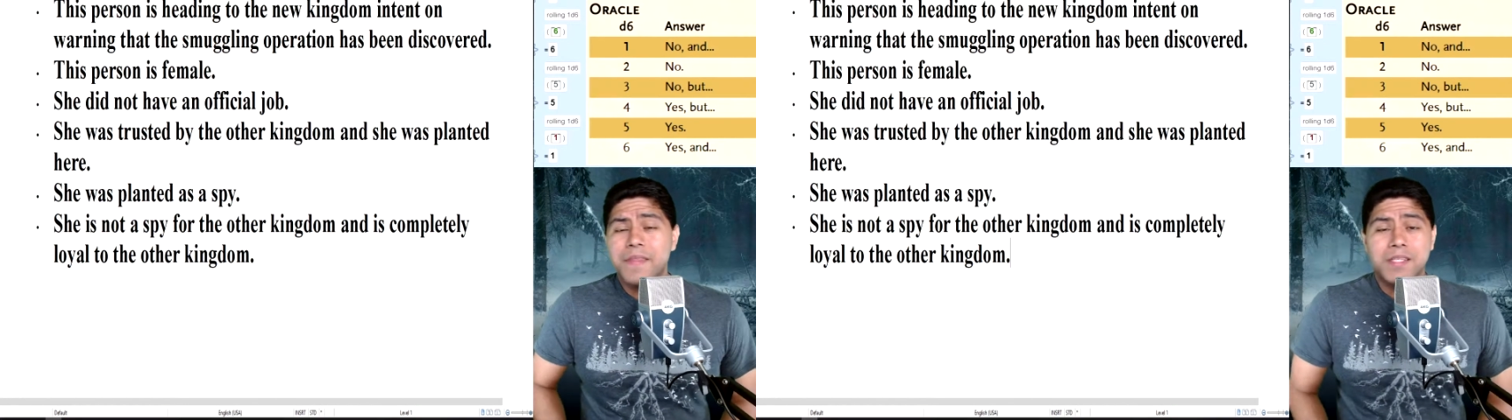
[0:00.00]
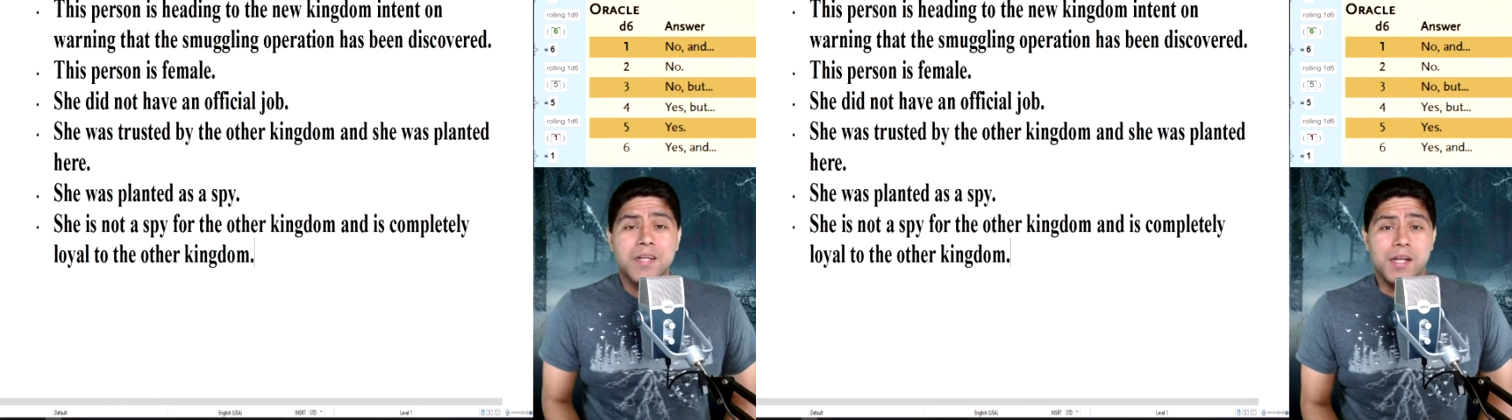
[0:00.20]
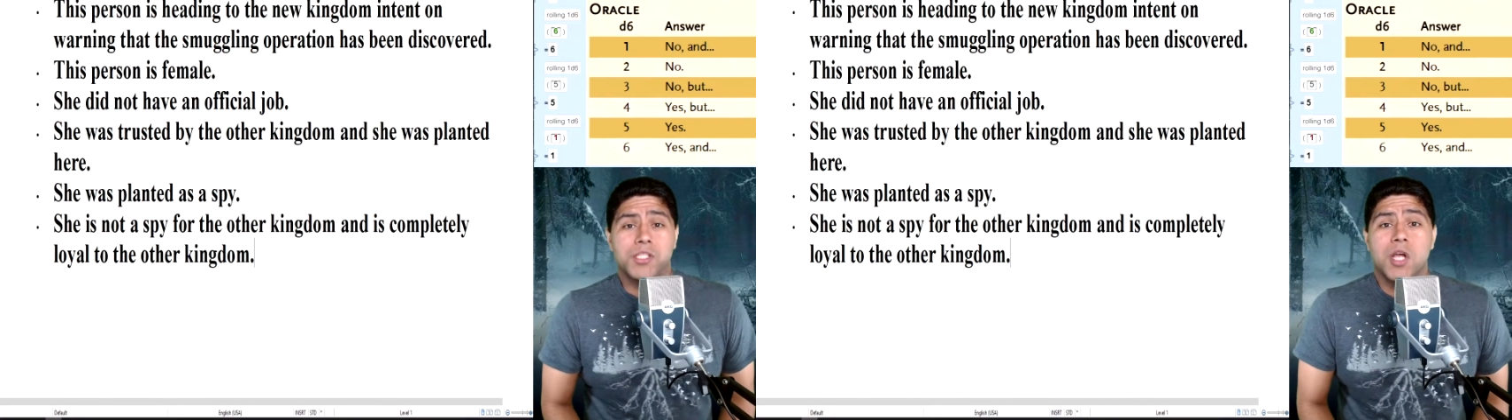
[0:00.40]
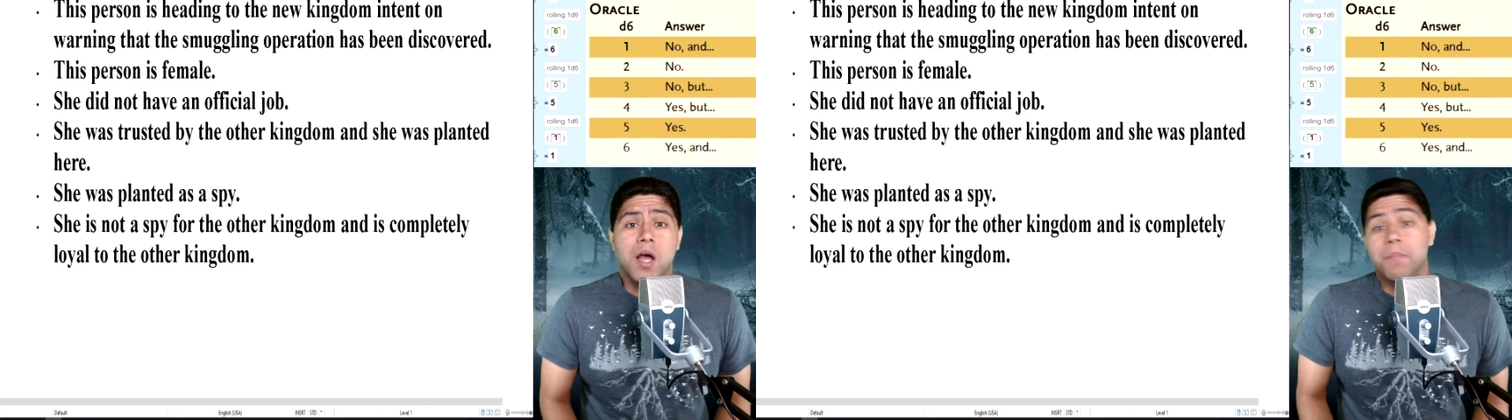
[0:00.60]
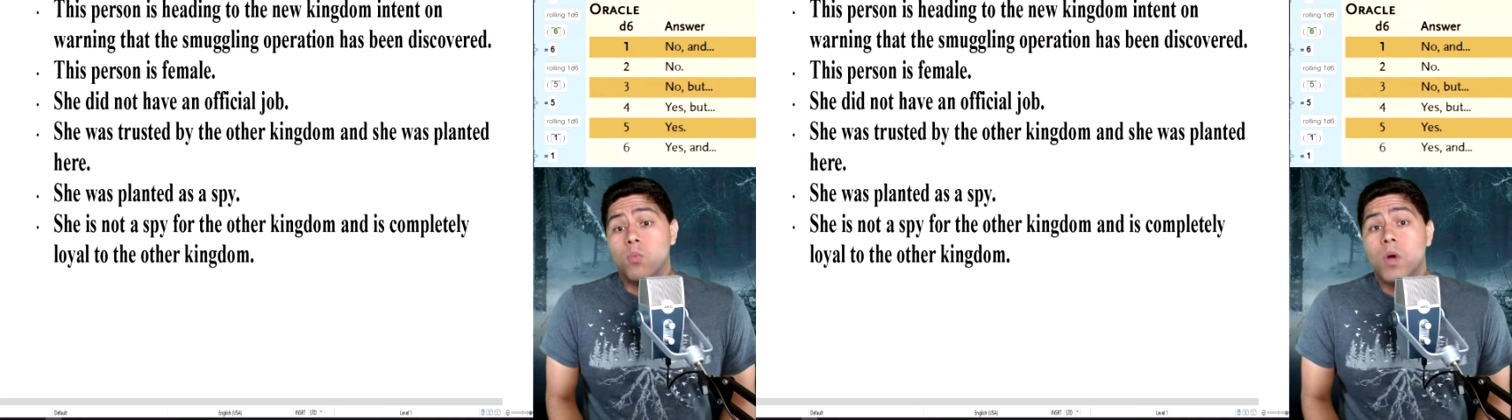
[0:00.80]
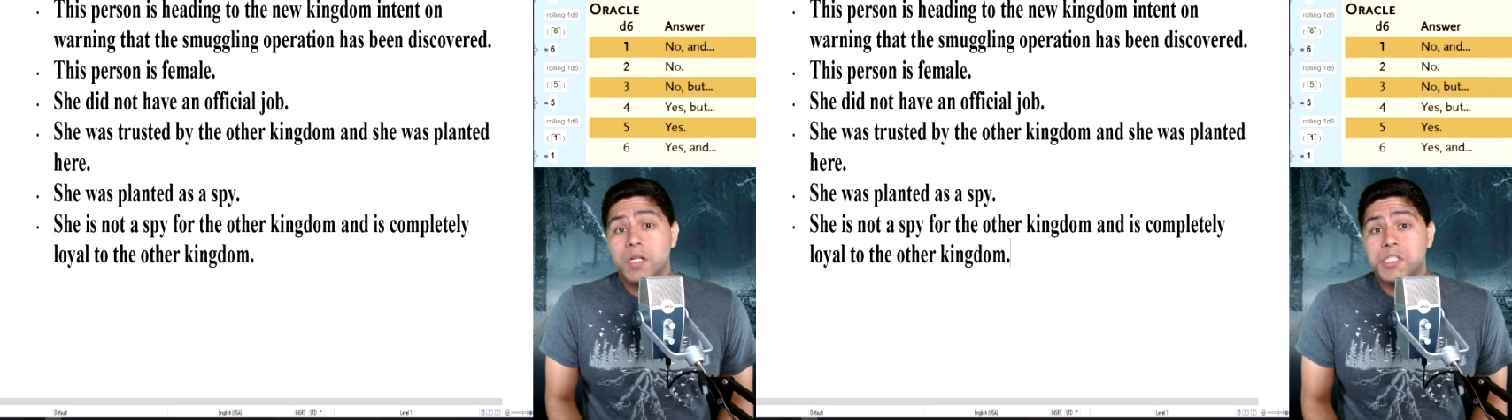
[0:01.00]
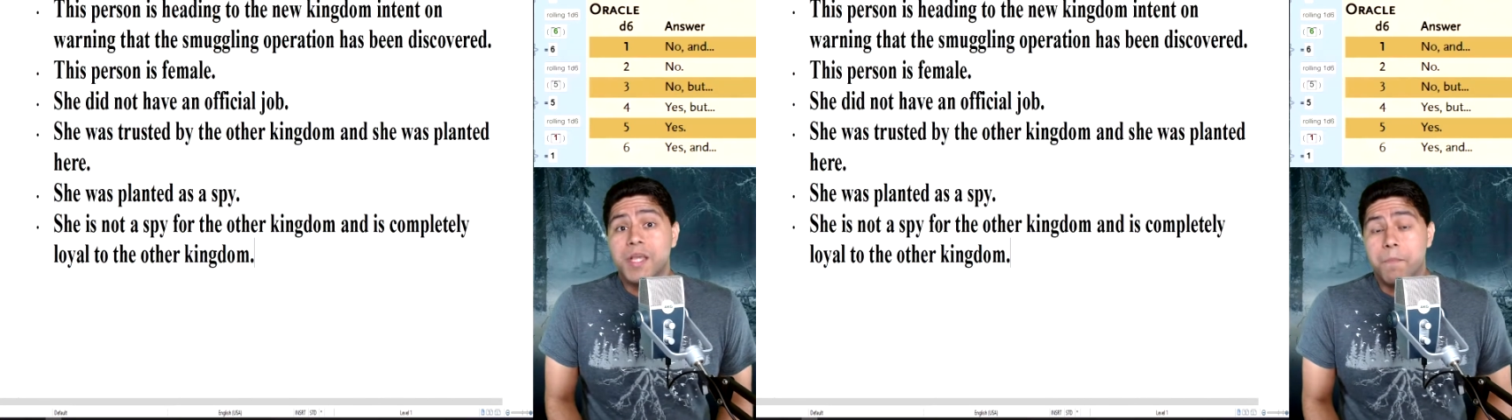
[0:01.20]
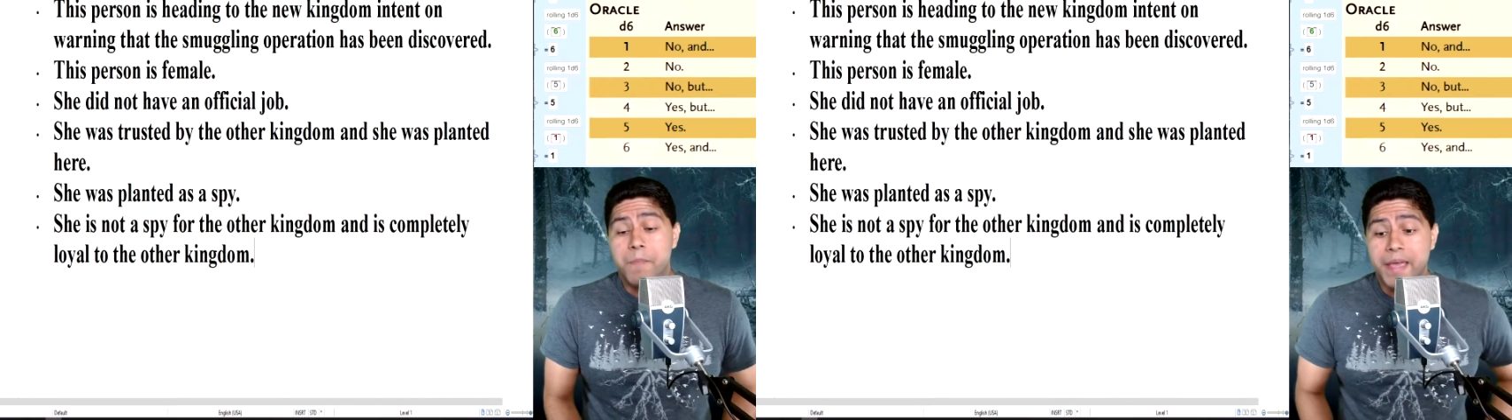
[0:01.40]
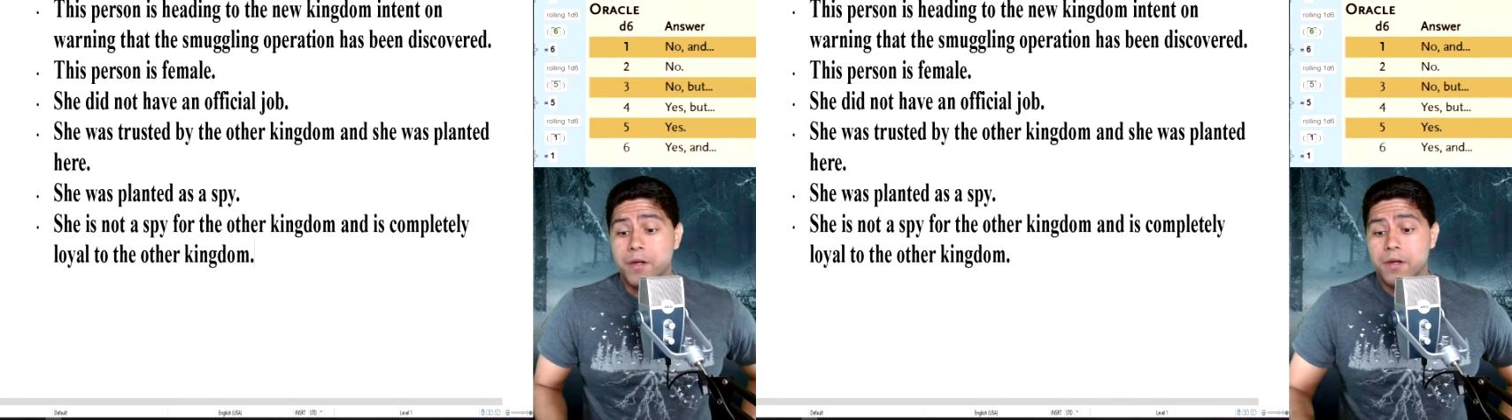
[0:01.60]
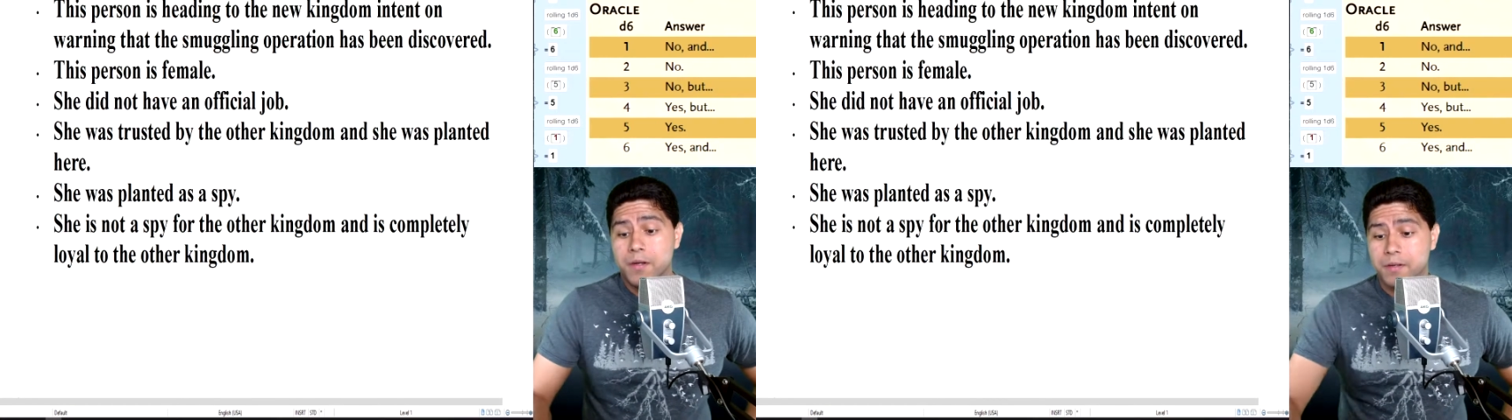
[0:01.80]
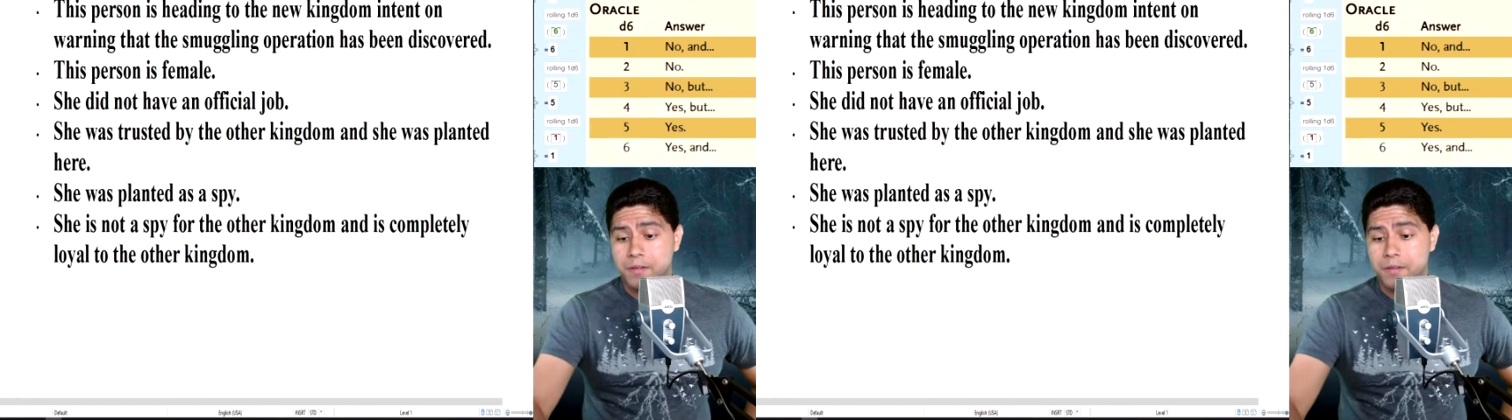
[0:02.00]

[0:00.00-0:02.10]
that's not a job, but was she a beggar?